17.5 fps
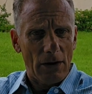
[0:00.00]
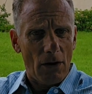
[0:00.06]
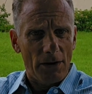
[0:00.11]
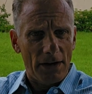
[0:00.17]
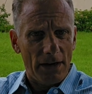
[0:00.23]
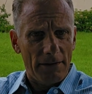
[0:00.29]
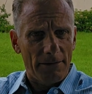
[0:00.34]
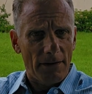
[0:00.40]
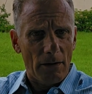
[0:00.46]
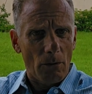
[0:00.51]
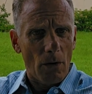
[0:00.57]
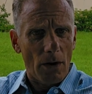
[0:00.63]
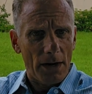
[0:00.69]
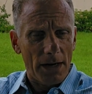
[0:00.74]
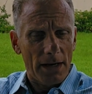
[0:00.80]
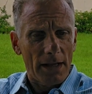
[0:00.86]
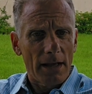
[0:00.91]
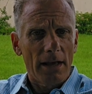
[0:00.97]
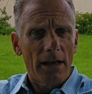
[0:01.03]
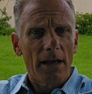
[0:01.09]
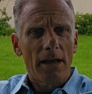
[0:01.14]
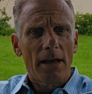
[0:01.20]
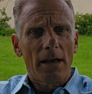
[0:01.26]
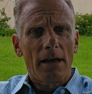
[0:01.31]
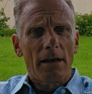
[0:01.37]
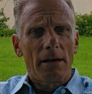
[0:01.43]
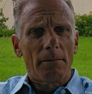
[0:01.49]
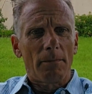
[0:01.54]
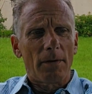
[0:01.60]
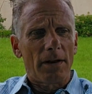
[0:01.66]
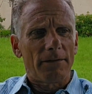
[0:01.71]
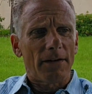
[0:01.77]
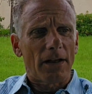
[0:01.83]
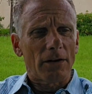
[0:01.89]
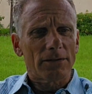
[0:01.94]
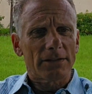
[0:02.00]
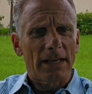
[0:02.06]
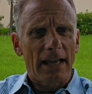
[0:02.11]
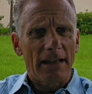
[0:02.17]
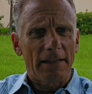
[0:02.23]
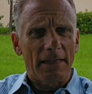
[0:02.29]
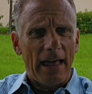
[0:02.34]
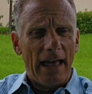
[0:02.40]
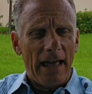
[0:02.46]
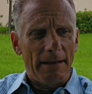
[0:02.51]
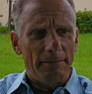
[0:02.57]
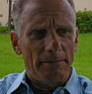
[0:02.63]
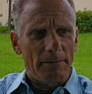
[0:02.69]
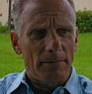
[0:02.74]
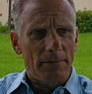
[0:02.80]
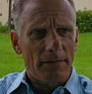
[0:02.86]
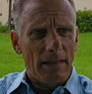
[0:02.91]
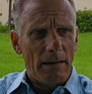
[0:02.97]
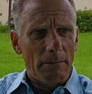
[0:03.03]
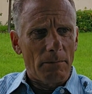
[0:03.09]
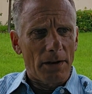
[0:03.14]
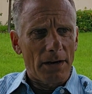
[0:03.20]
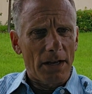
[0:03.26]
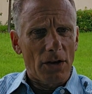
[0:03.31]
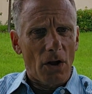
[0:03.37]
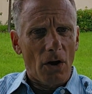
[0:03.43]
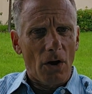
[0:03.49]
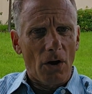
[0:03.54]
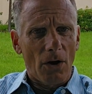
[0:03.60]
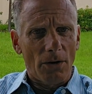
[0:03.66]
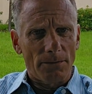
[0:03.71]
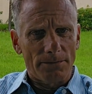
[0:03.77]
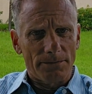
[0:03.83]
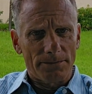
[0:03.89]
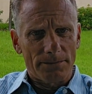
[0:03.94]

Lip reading: on it if I wanted. But if I don't take that money at all,